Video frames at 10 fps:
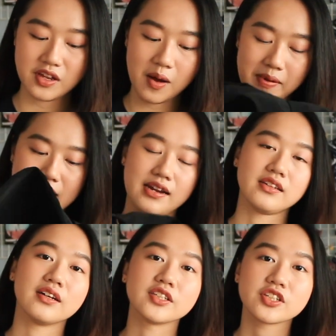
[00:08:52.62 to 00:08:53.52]
top, I kind
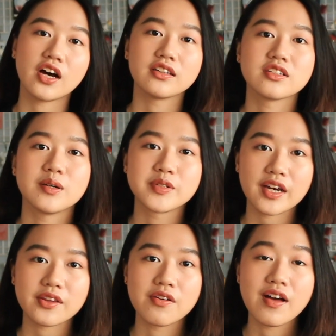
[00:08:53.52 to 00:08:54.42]
of touched on the
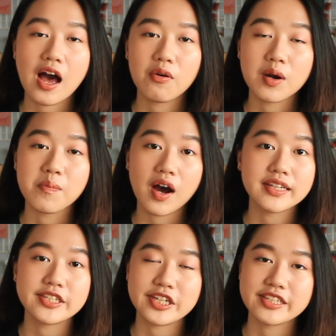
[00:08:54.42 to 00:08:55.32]
subject of how our
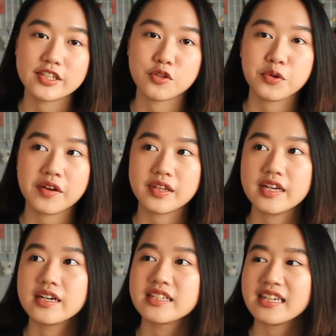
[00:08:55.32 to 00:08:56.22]
body changes throughout the
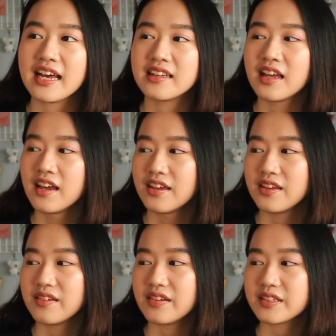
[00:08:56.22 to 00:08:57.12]
years, and
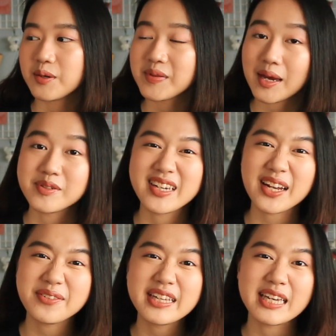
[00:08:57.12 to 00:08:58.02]
sometimes you
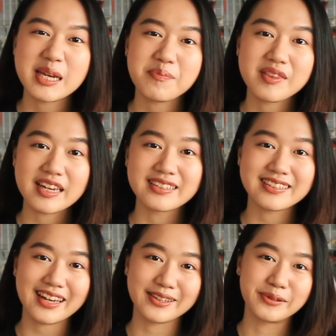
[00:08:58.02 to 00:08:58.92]
can't really keep things
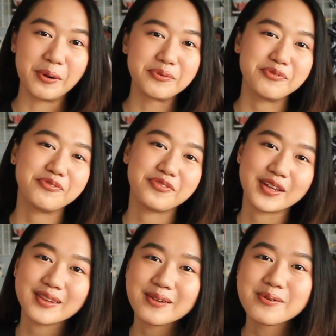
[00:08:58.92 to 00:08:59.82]
that don't
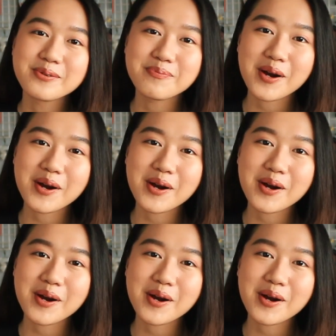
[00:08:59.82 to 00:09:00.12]
fit you